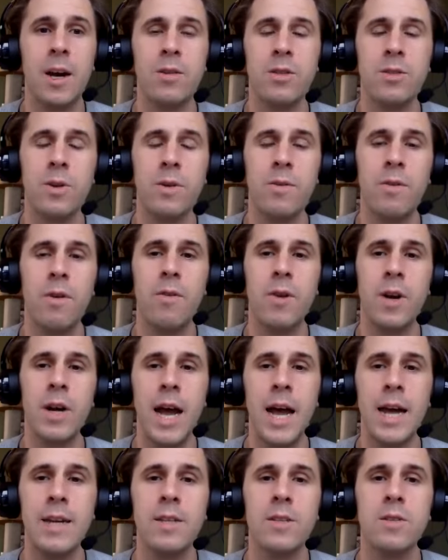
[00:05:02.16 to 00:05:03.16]
sort of
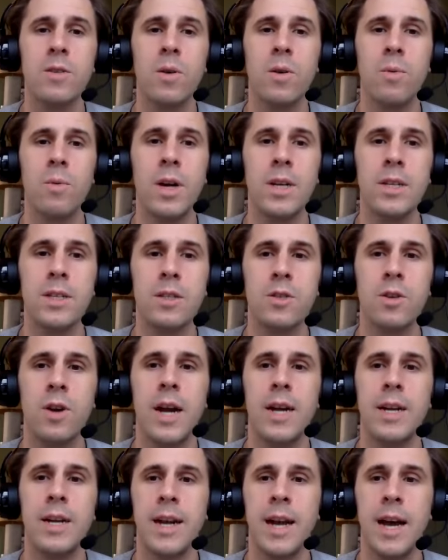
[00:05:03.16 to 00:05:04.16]
overnight. So it was
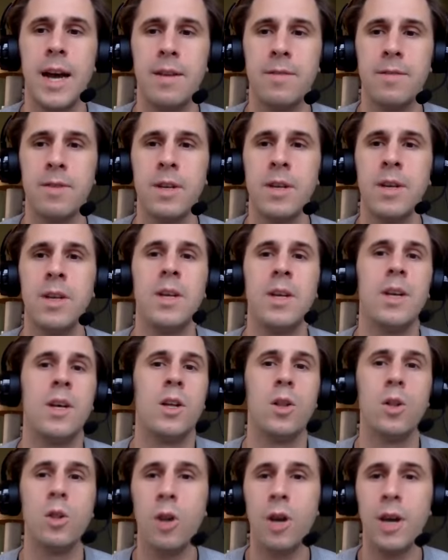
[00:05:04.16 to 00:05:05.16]
trying to kind of
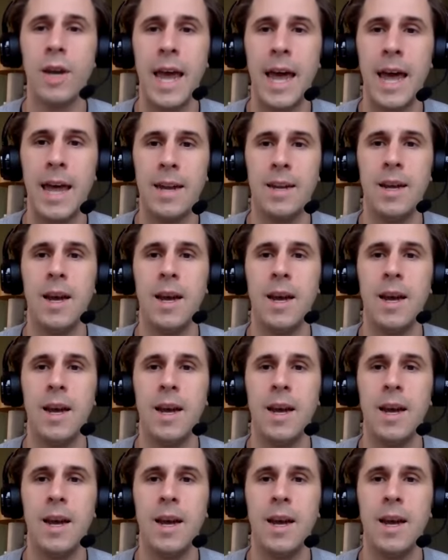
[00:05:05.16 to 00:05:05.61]
look at